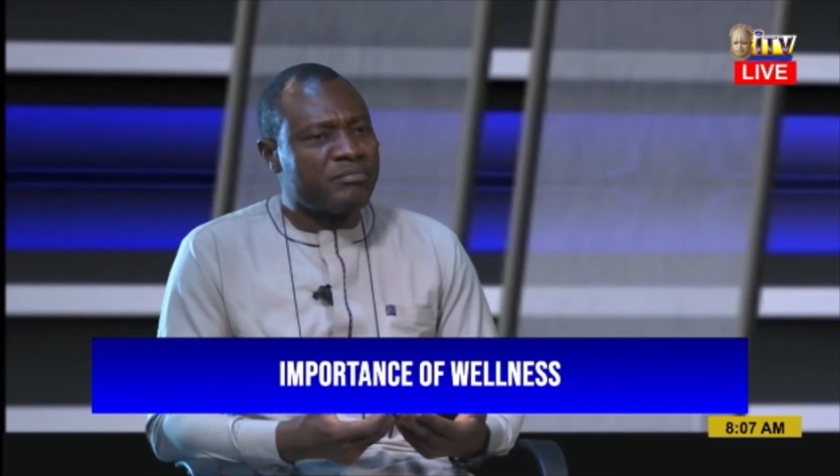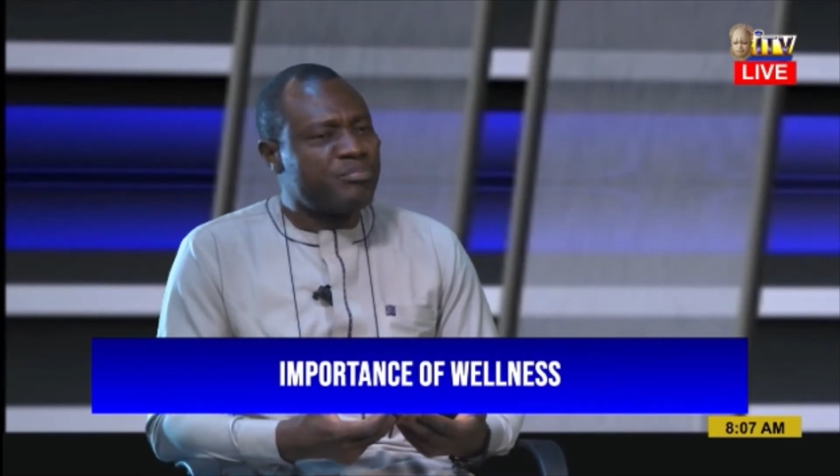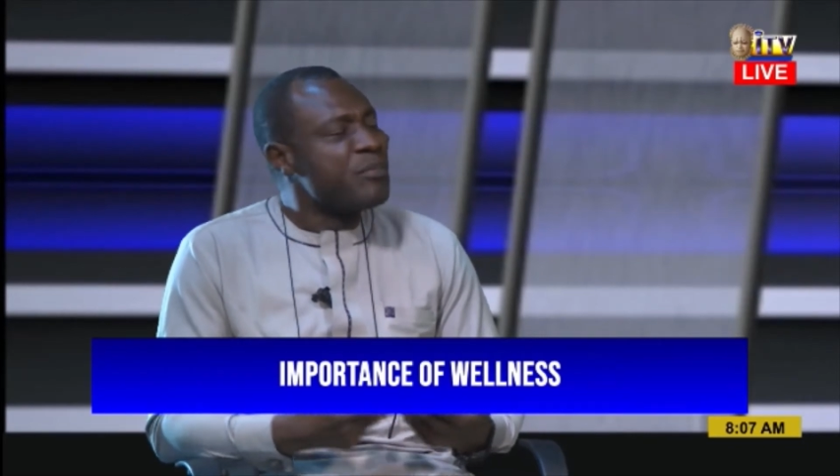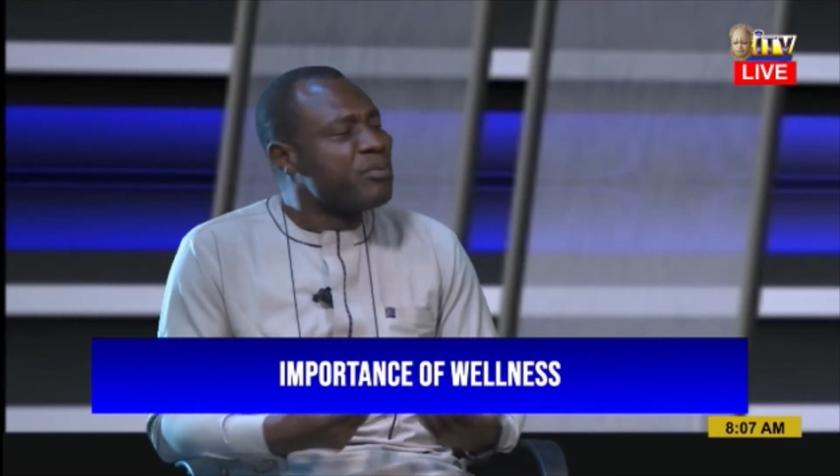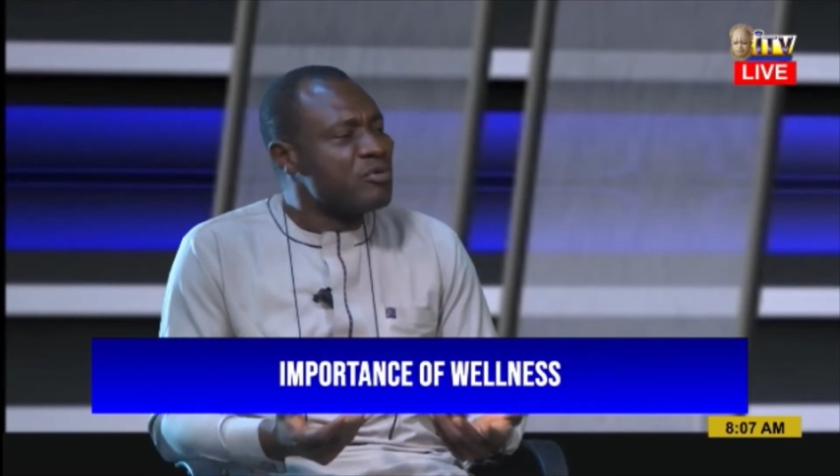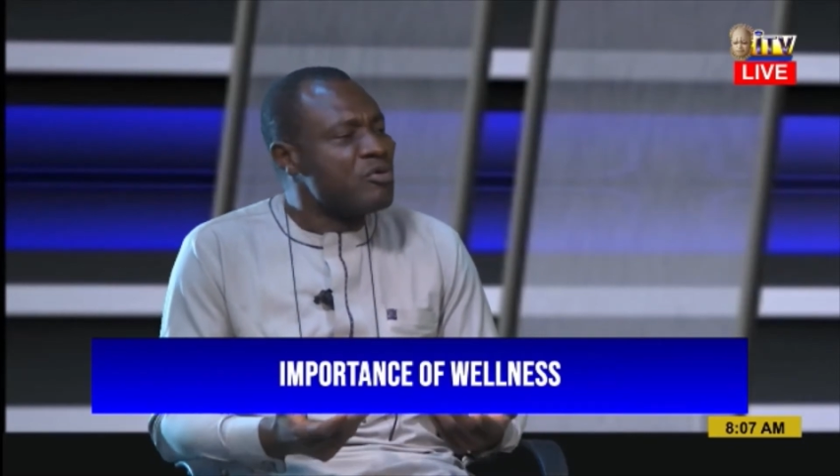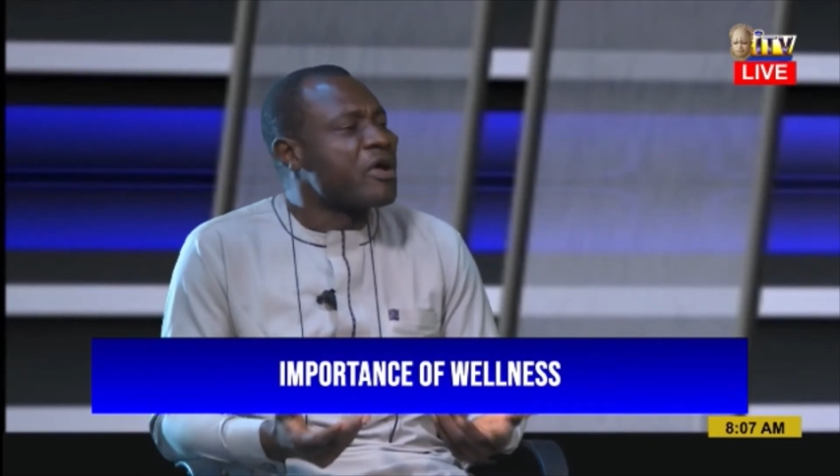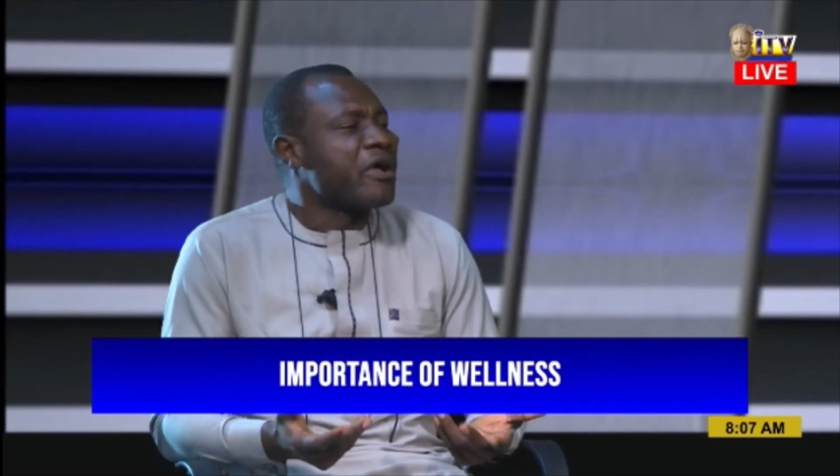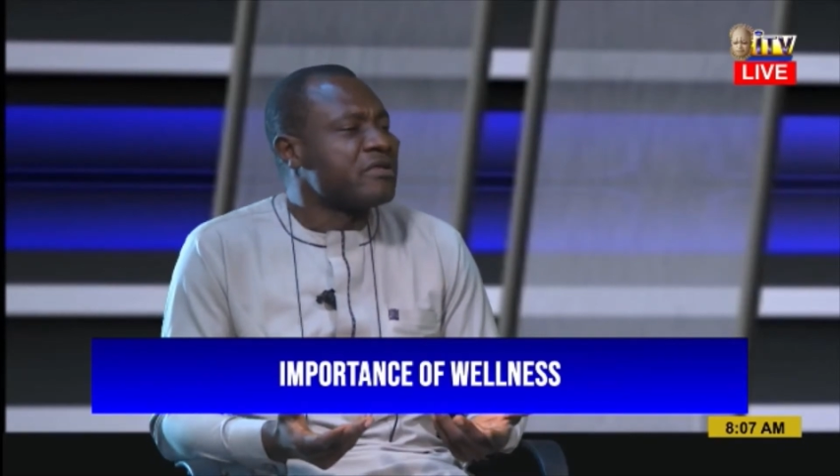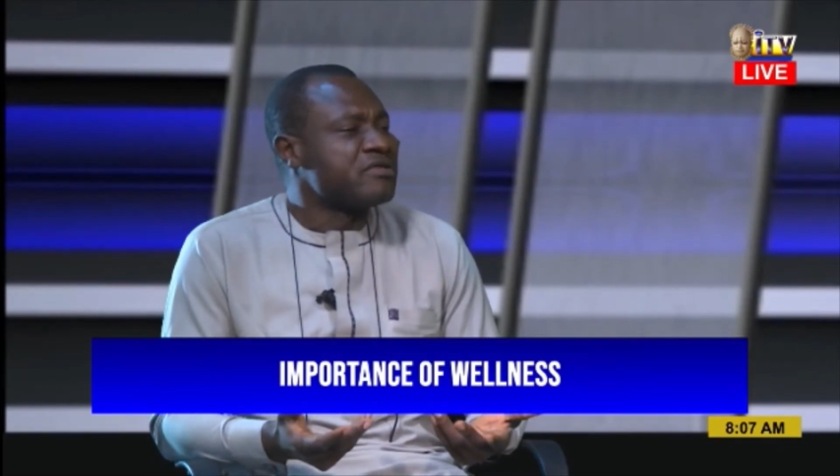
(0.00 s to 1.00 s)
people
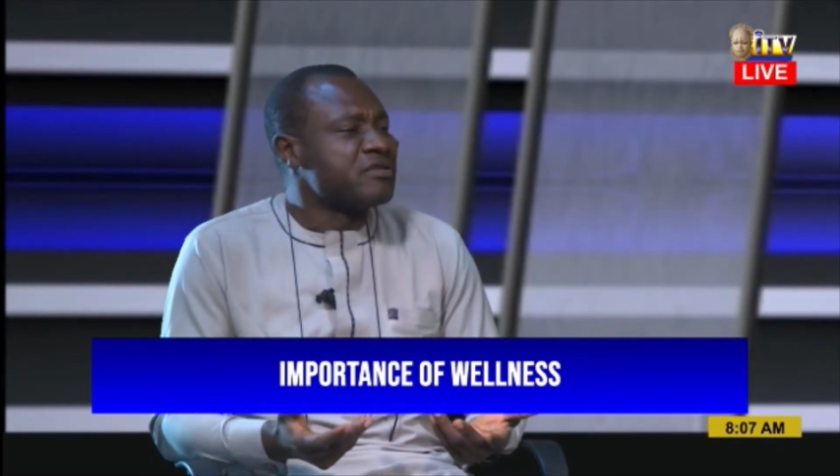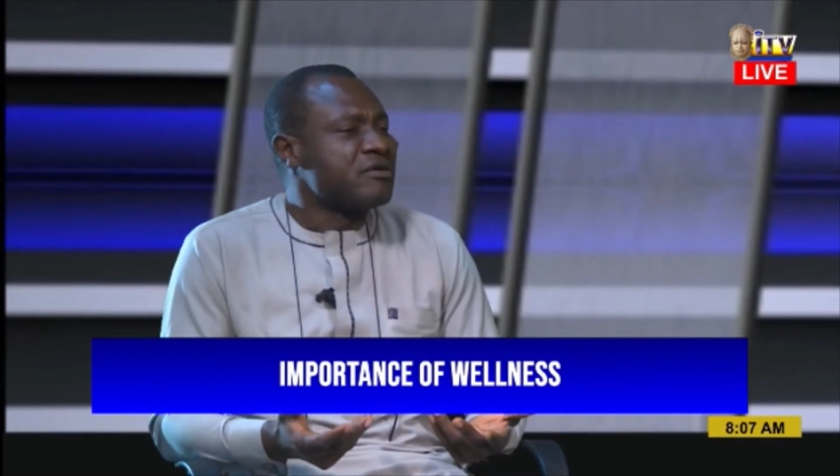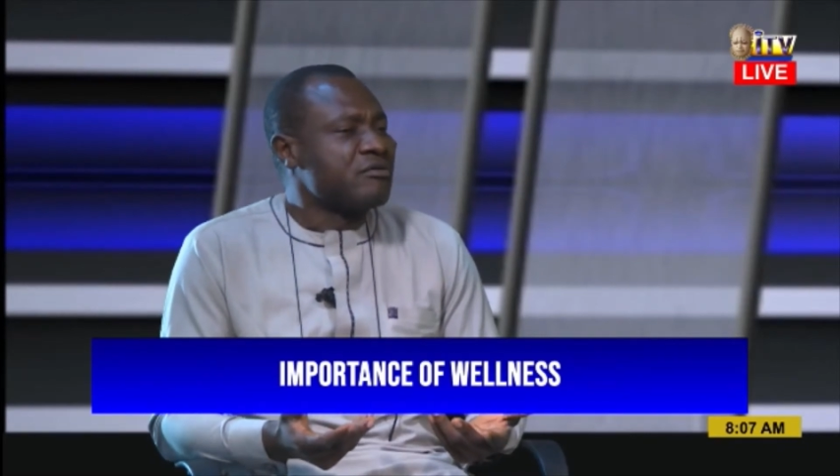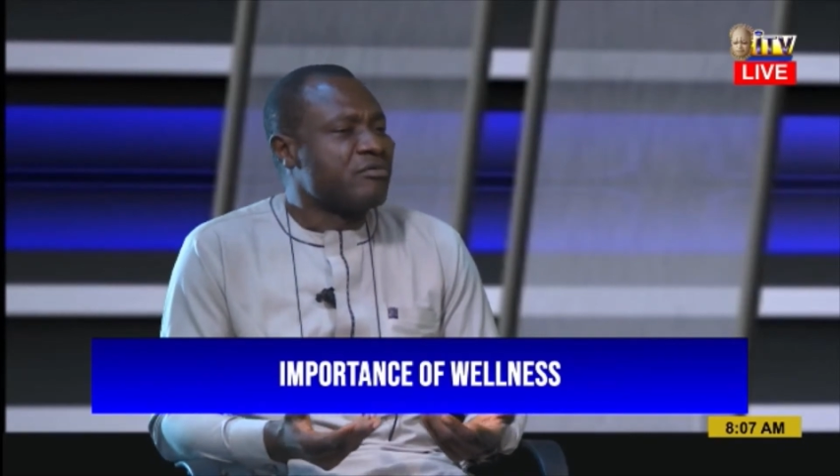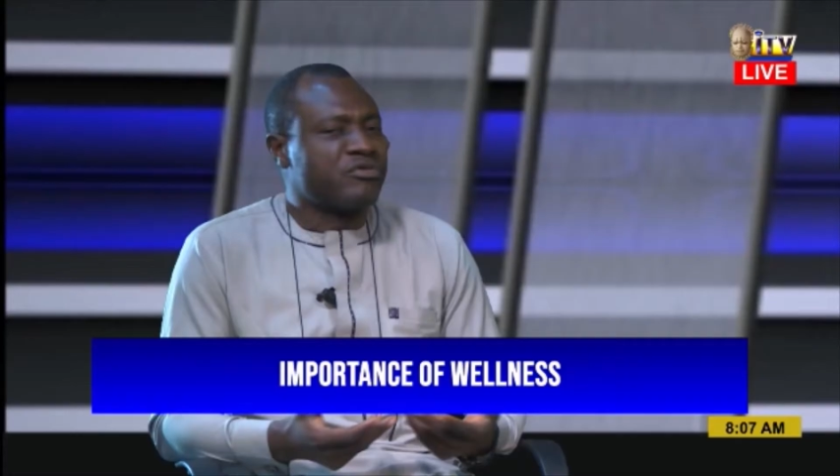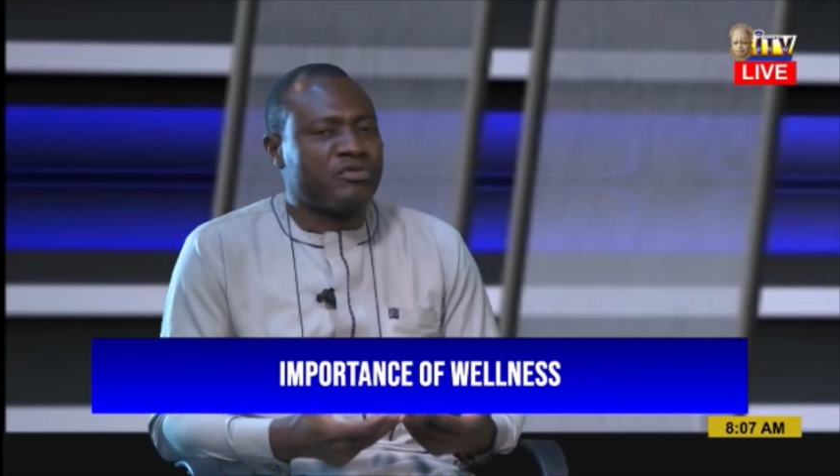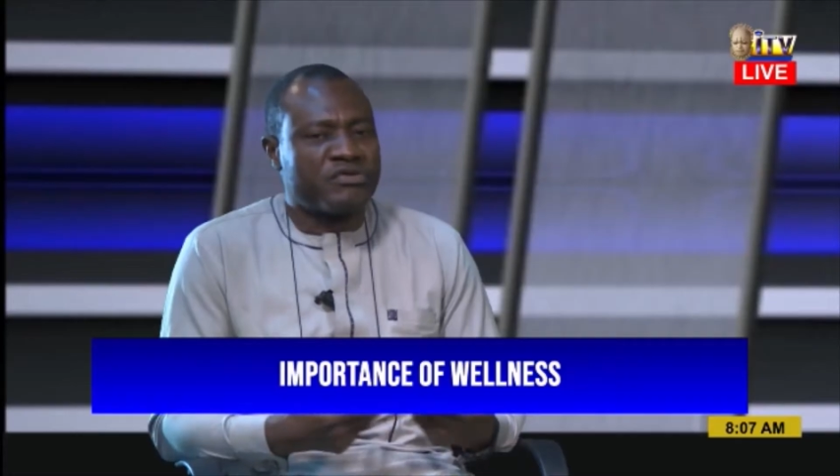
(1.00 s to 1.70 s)
look at to